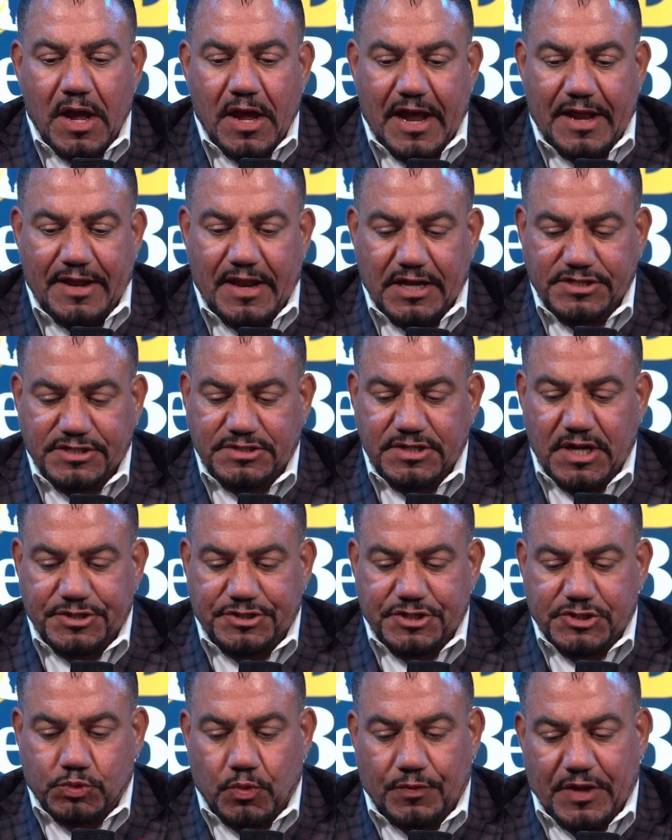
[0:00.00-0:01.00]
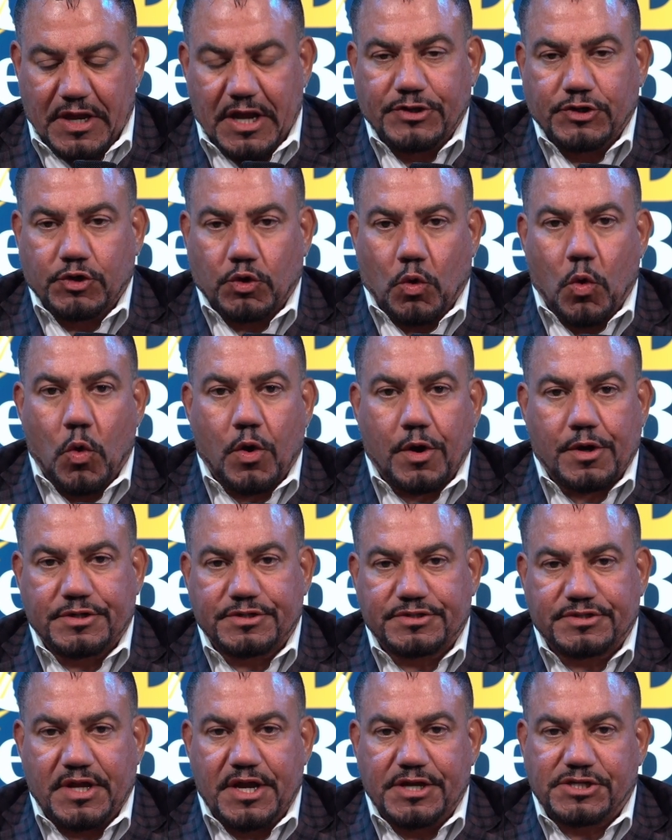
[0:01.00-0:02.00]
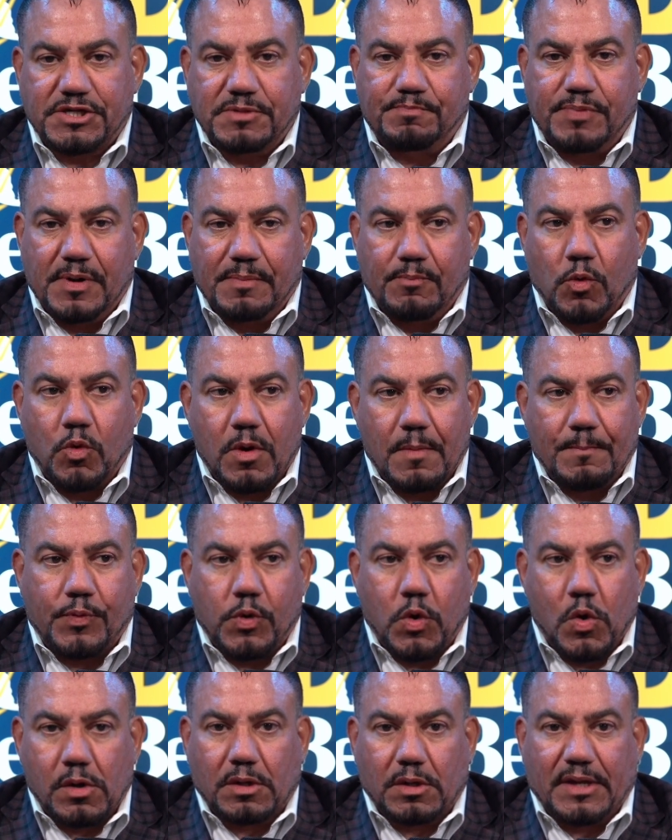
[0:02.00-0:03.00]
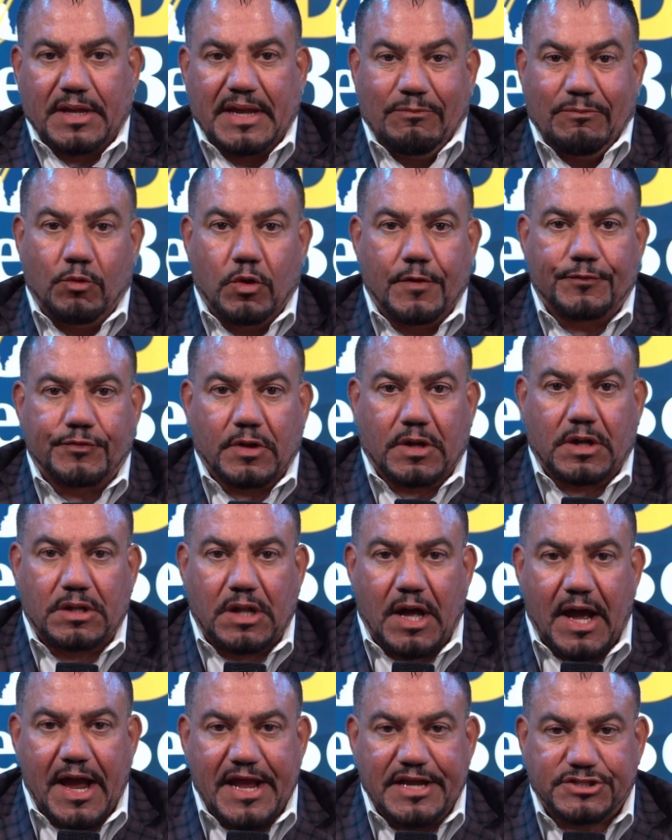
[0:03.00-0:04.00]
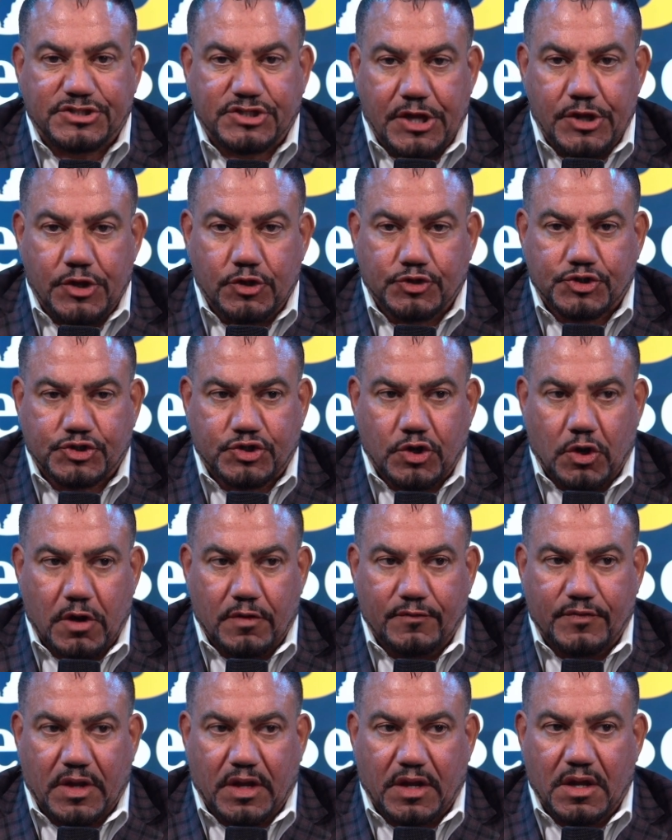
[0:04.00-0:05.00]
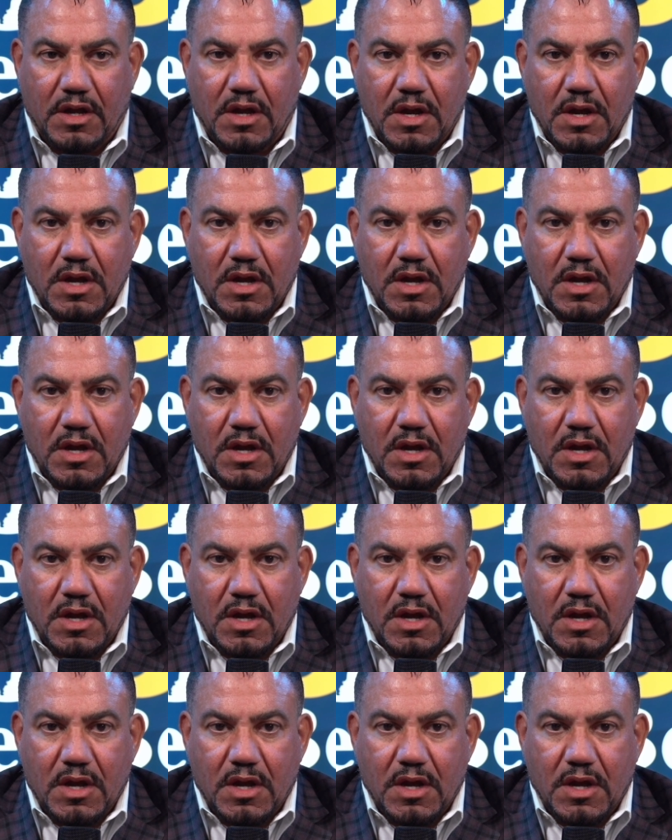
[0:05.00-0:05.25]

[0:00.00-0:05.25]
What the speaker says: And that's not just within your organization, but more importantly, with the clients that you're serving.